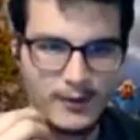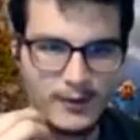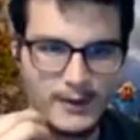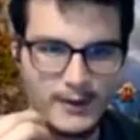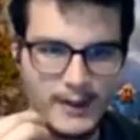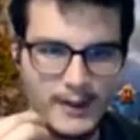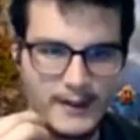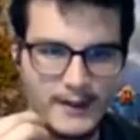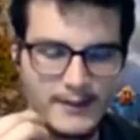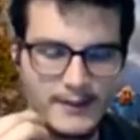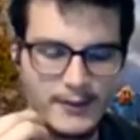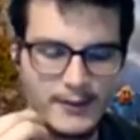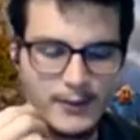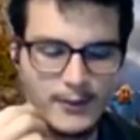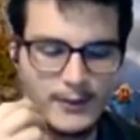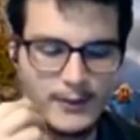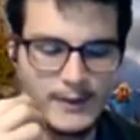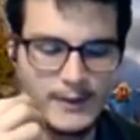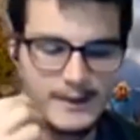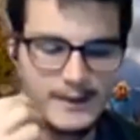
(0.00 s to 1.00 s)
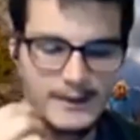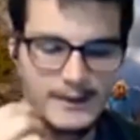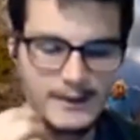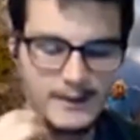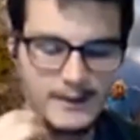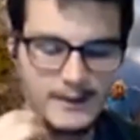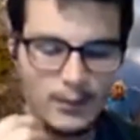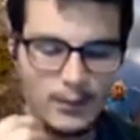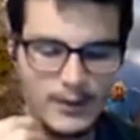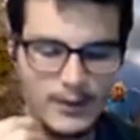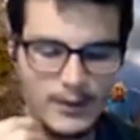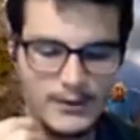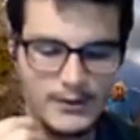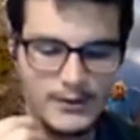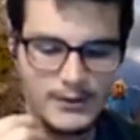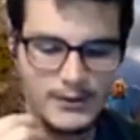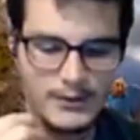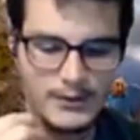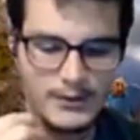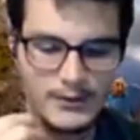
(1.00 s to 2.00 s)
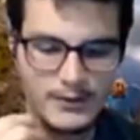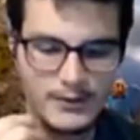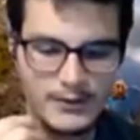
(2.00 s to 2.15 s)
and I never really wanted to